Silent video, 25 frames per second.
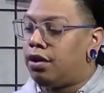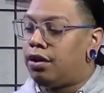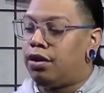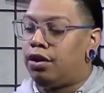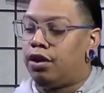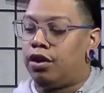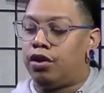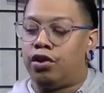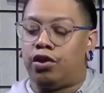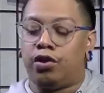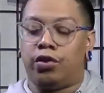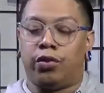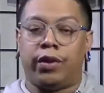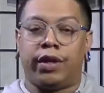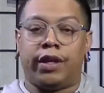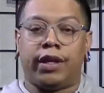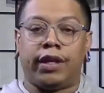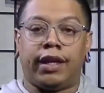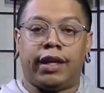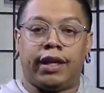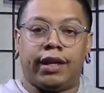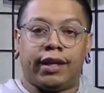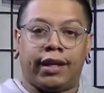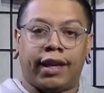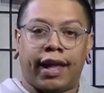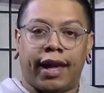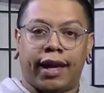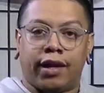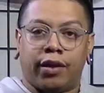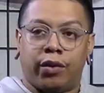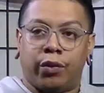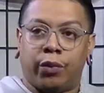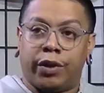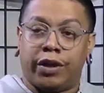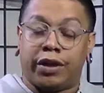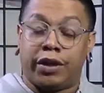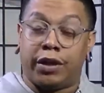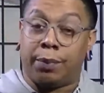they're doing it
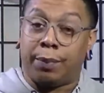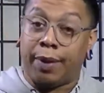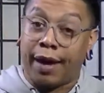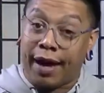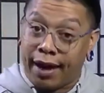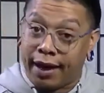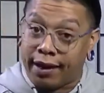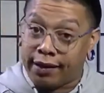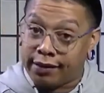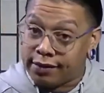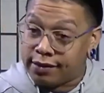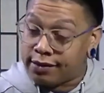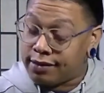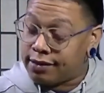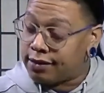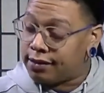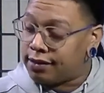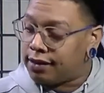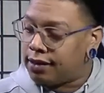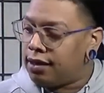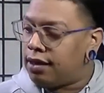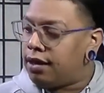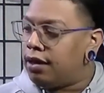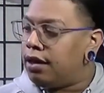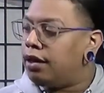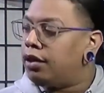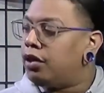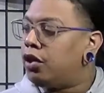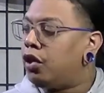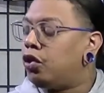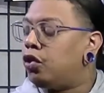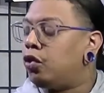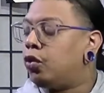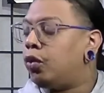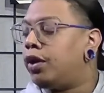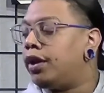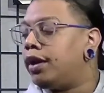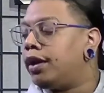like with the pants. They're
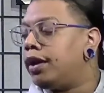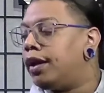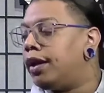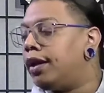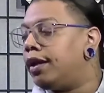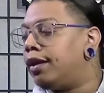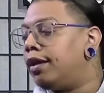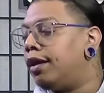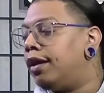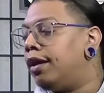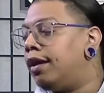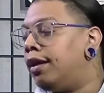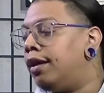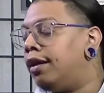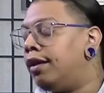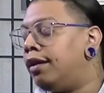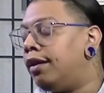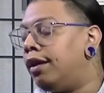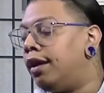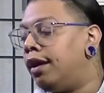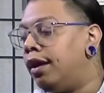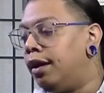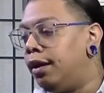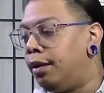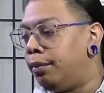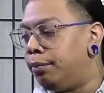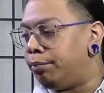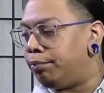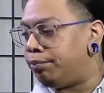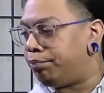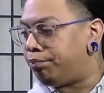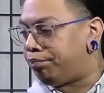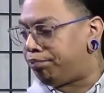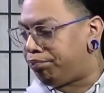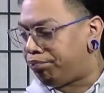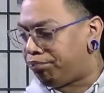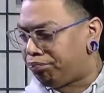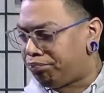doing it in um,
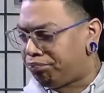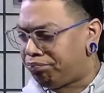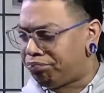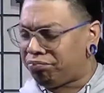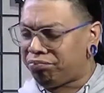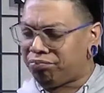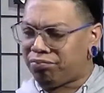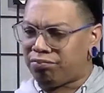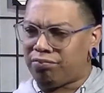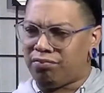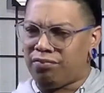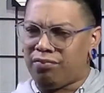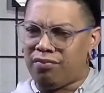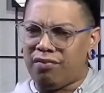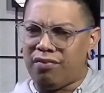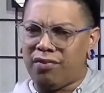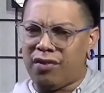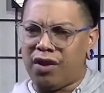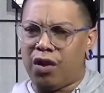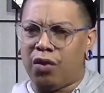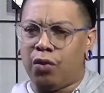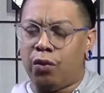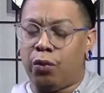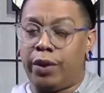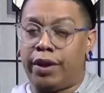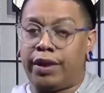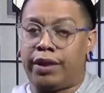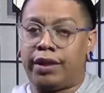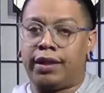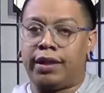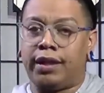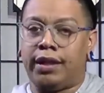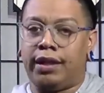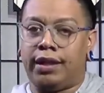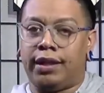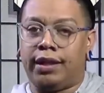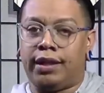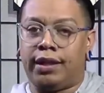with
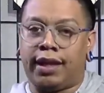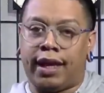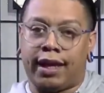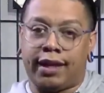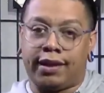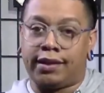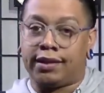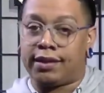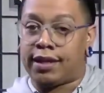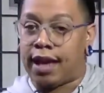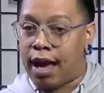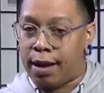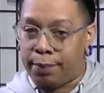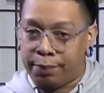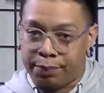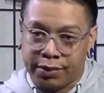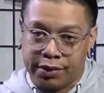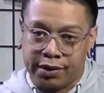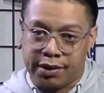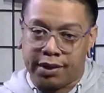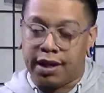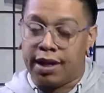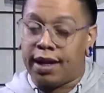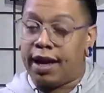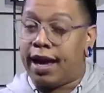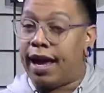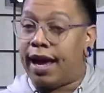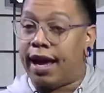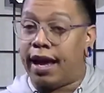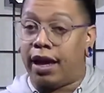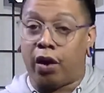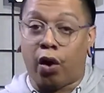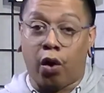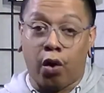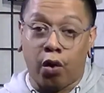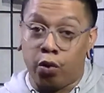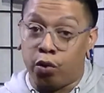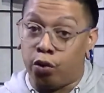the like tops
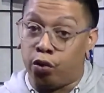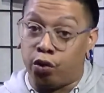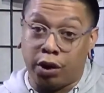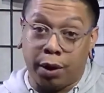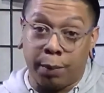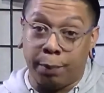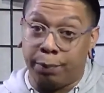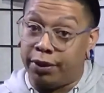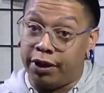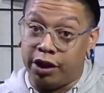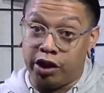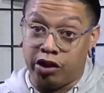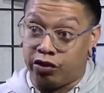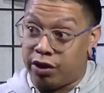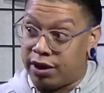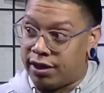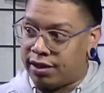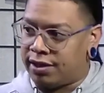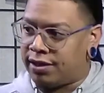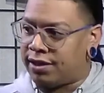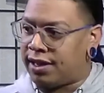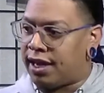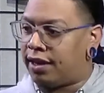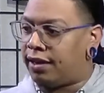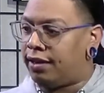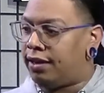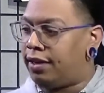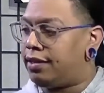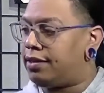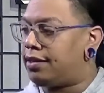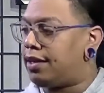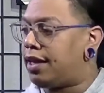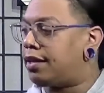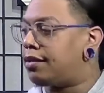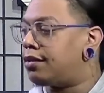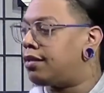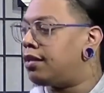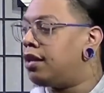and whole complete dresses out of
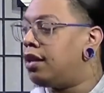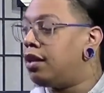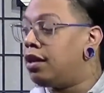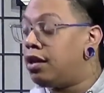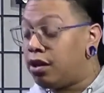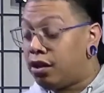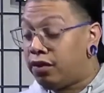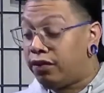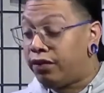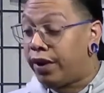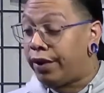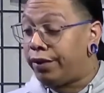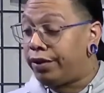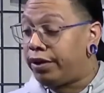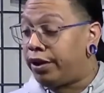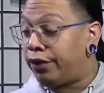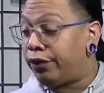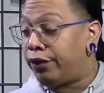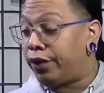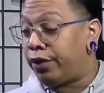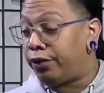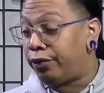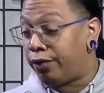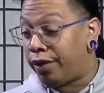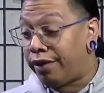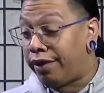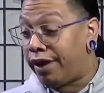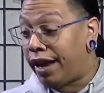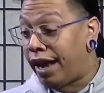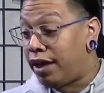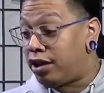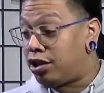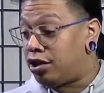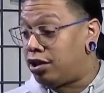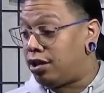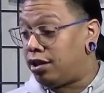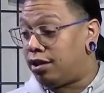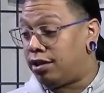latex. Very different, very
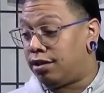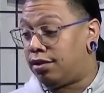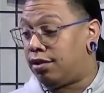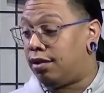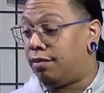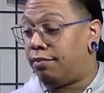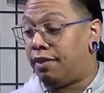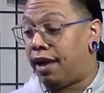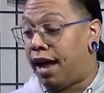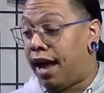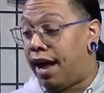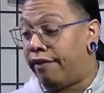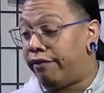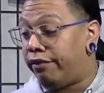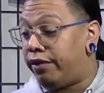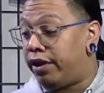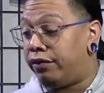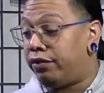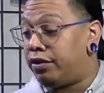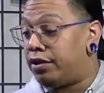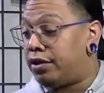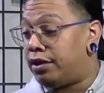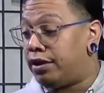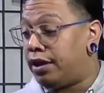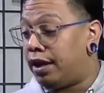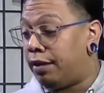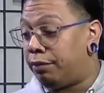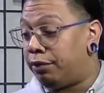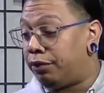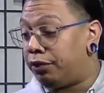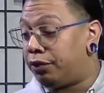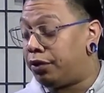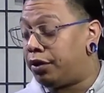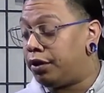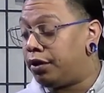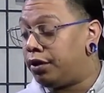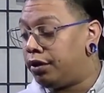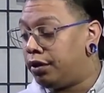edgy. Something I've never seen that
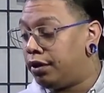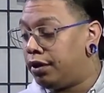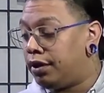before.